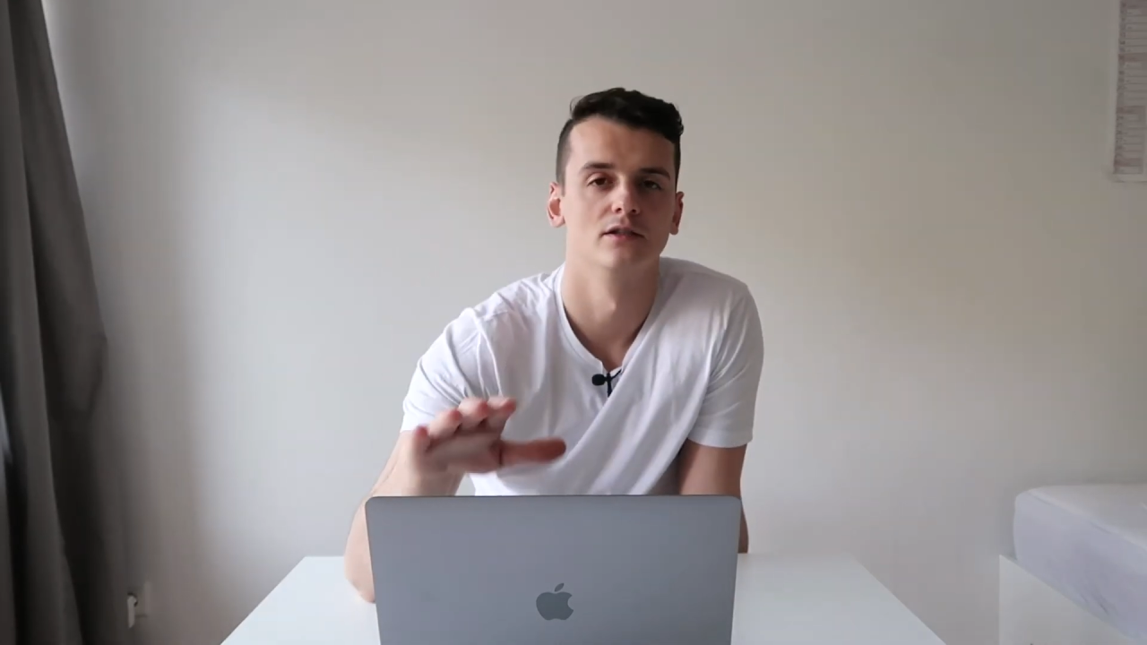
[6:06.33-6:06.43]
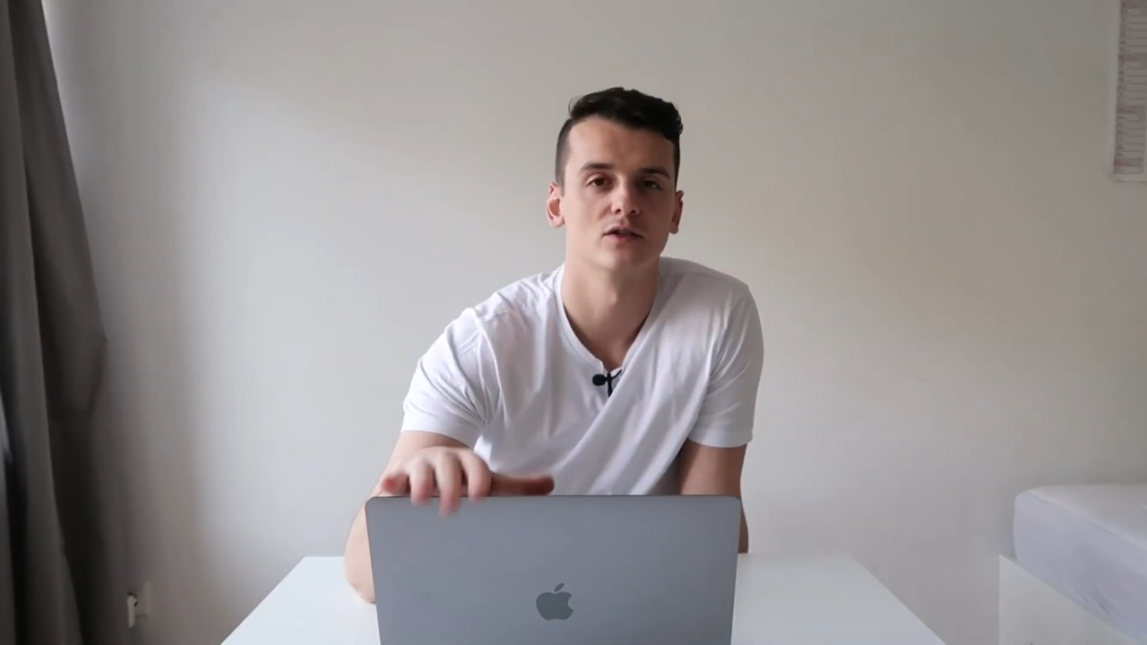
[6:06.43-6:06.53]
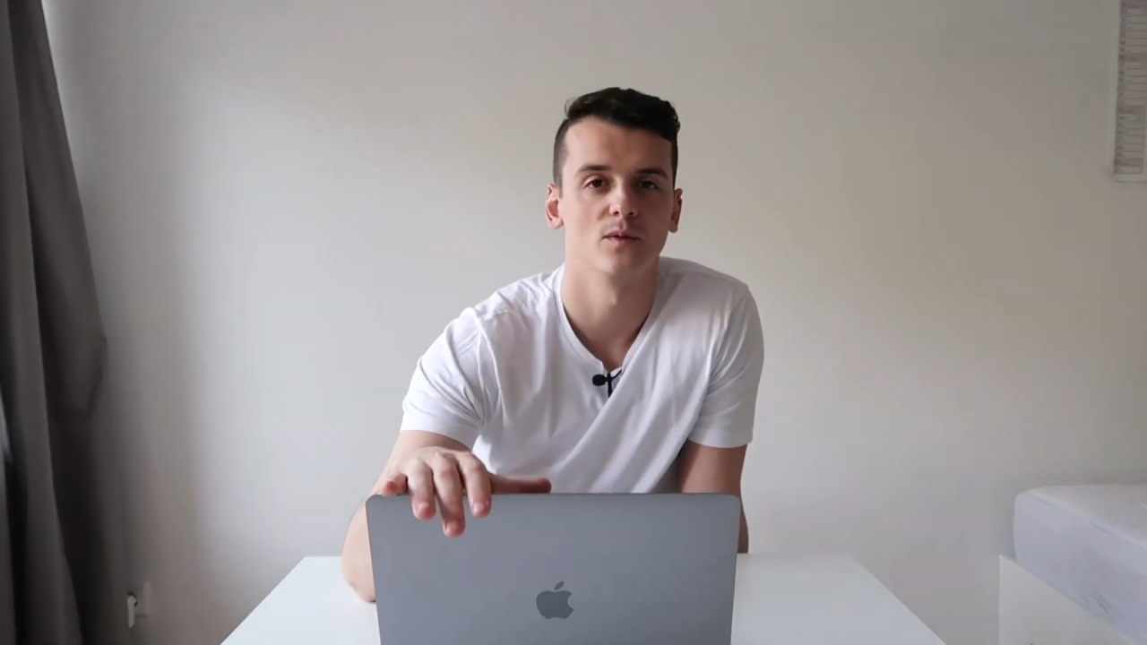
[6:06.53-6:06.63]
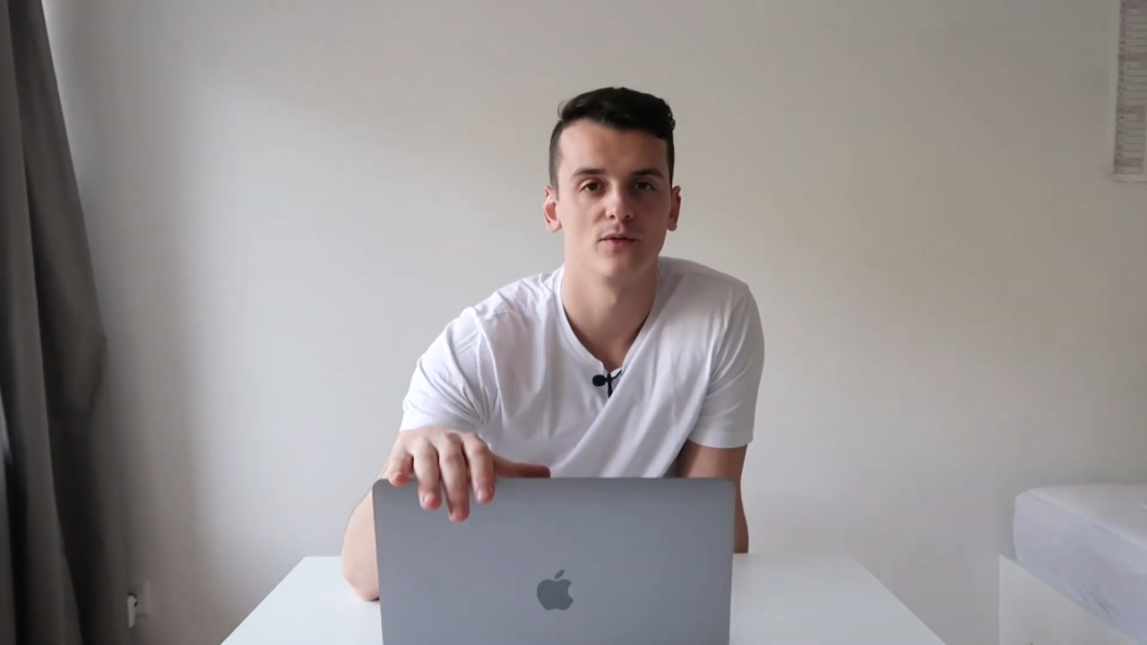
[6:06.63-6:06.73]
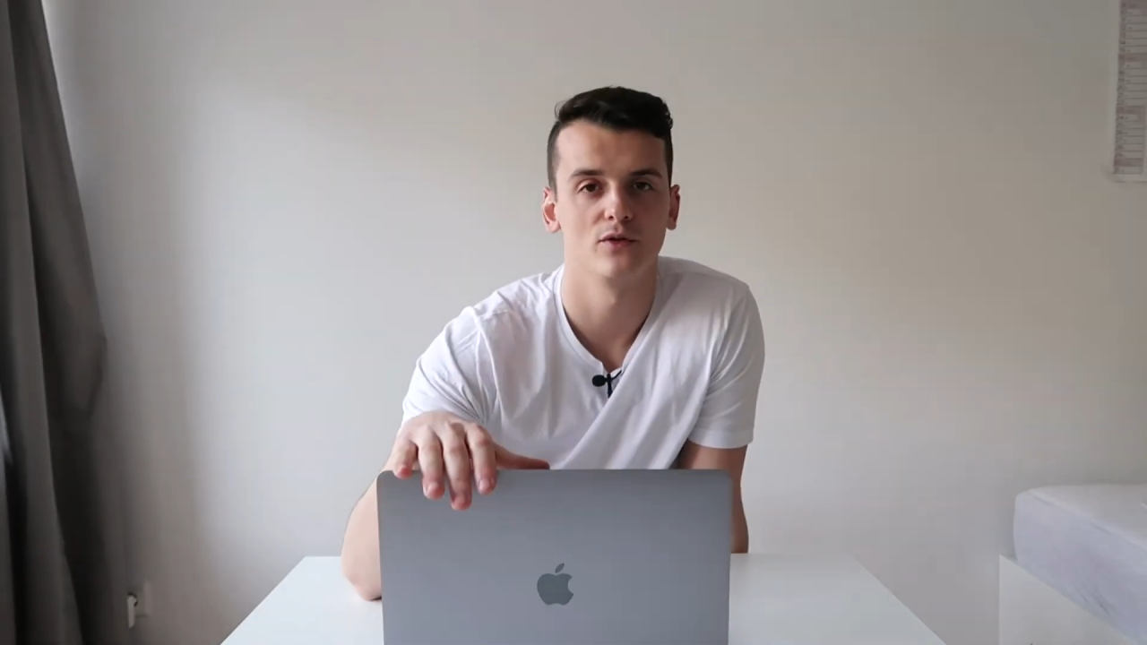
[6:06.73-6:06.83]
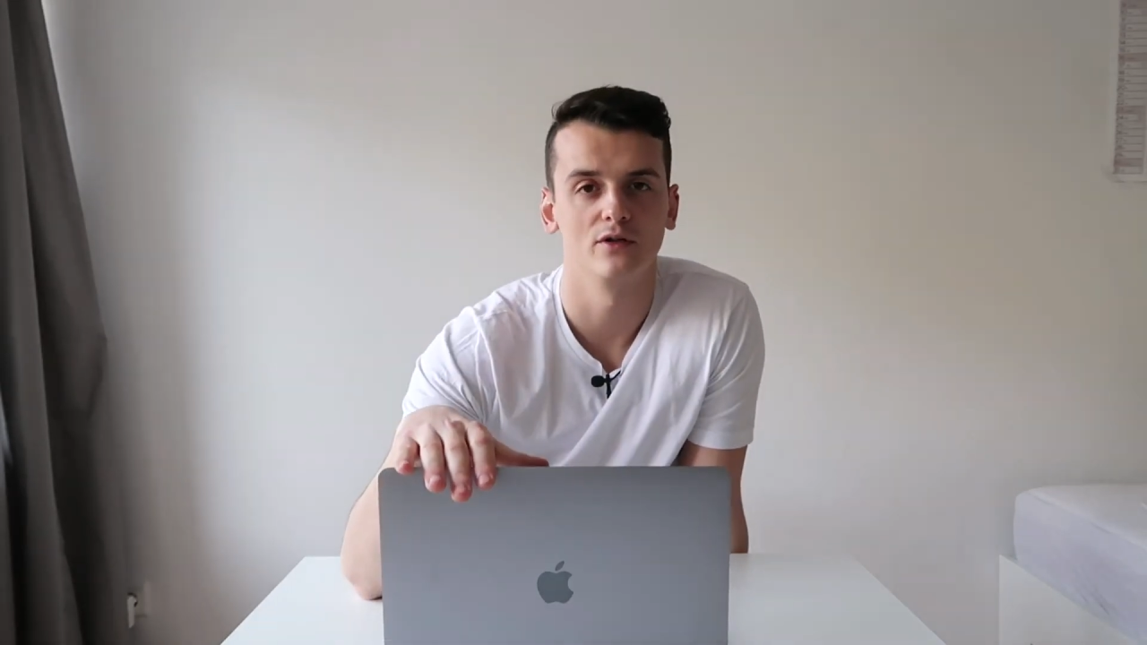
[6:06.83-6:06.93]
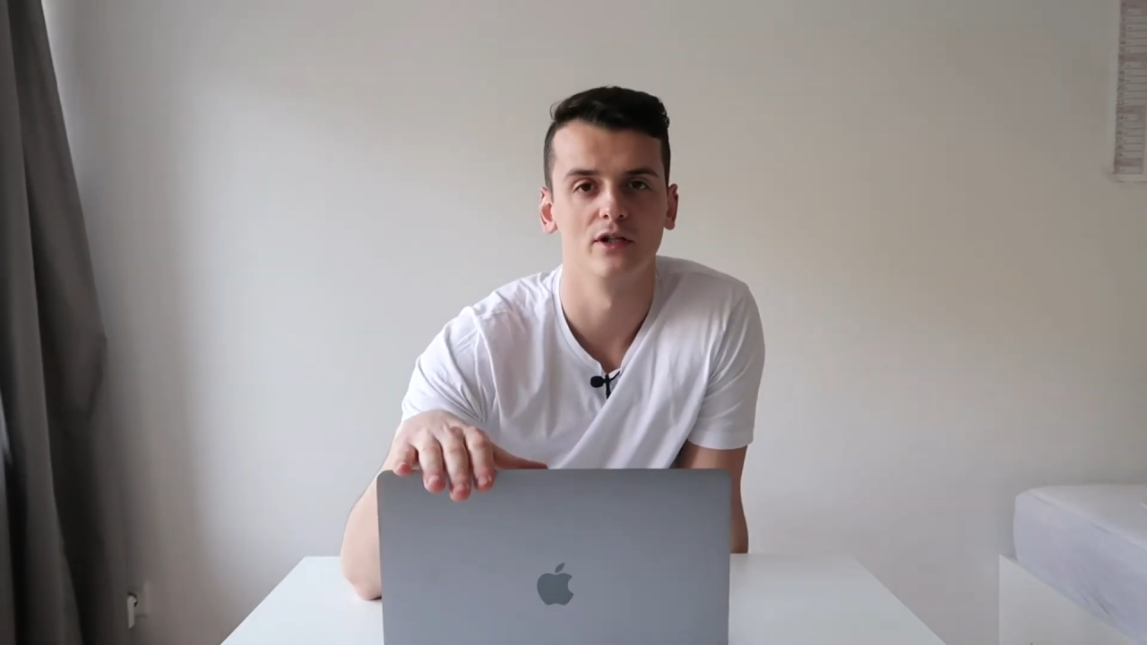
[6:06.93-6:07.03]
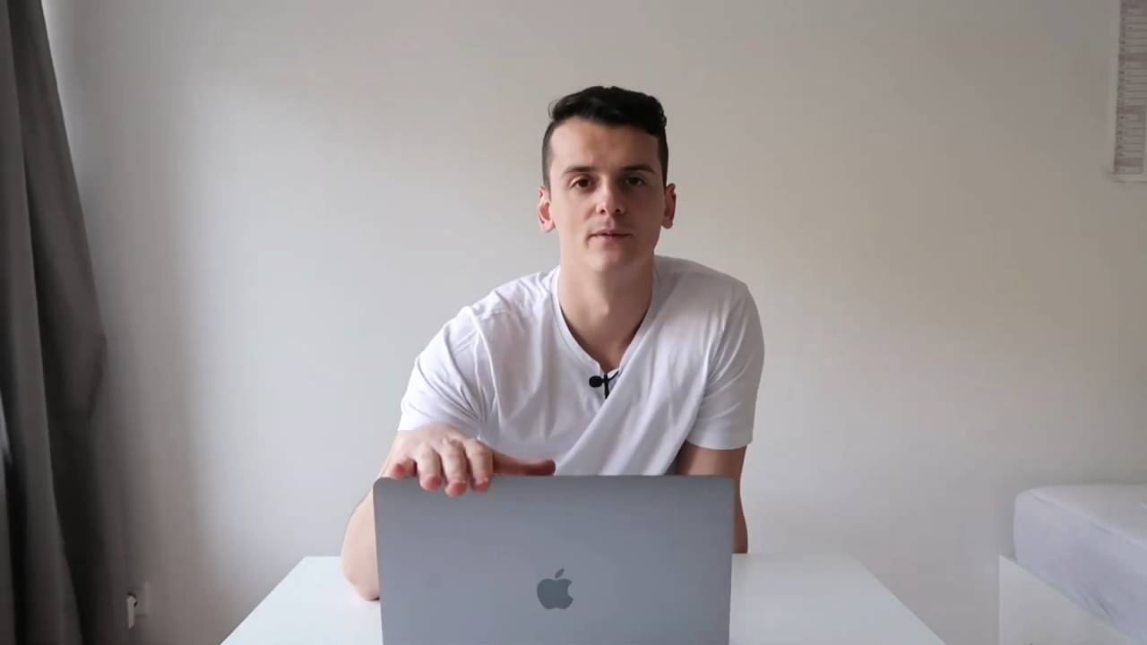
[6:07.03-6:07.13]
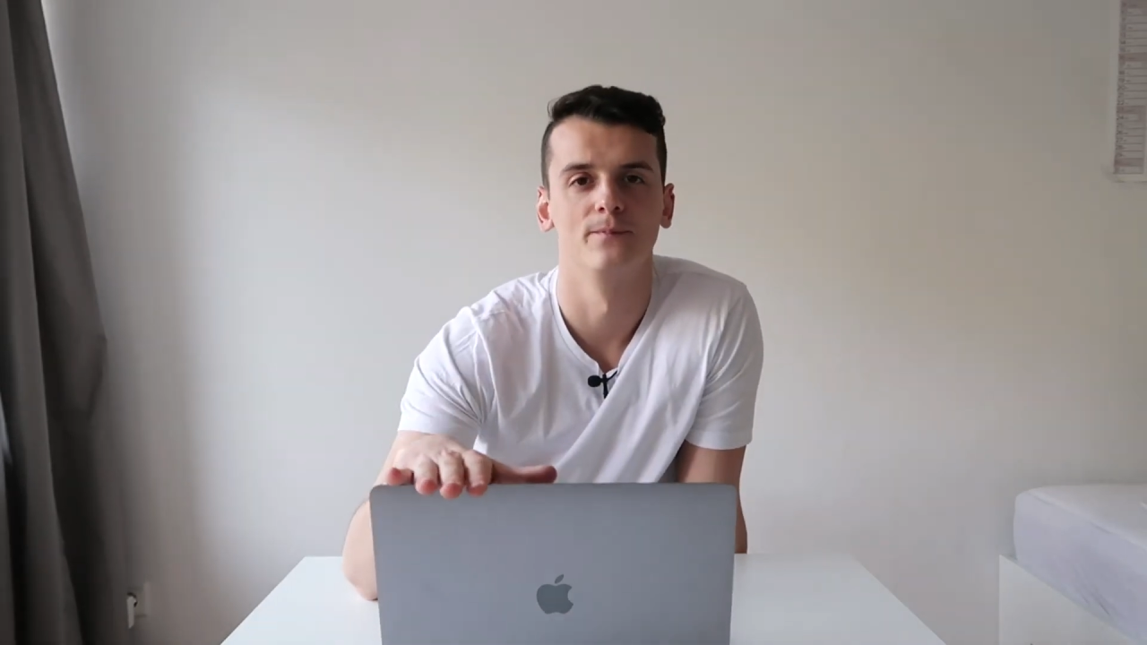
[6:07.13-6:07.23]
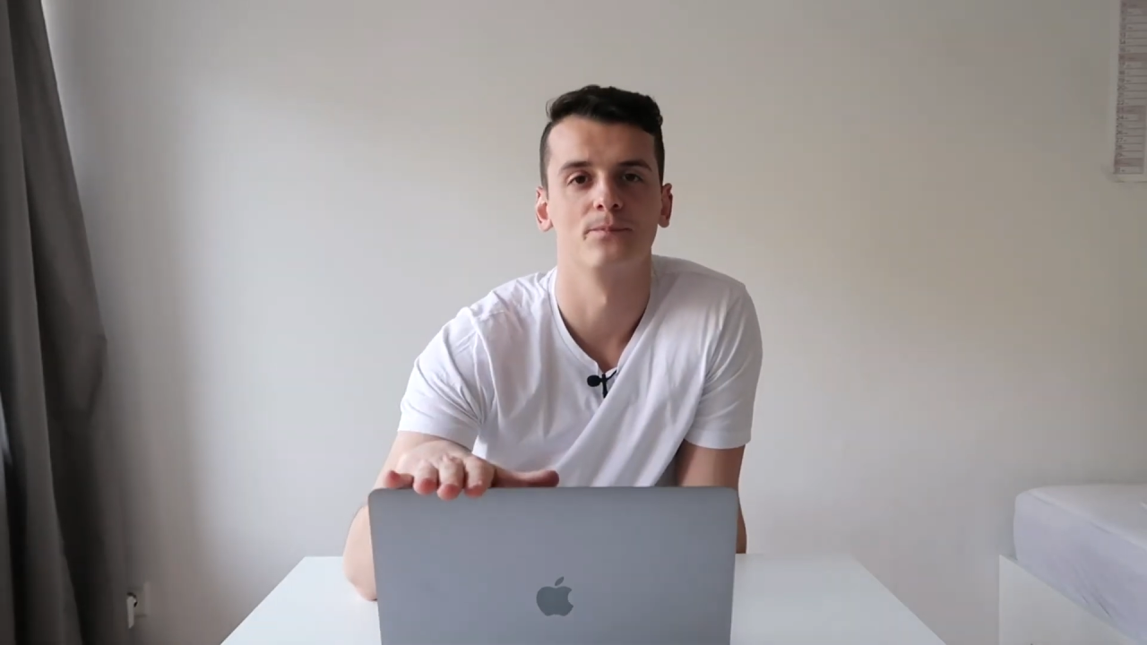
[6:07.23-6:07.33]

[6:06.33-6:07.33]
computer,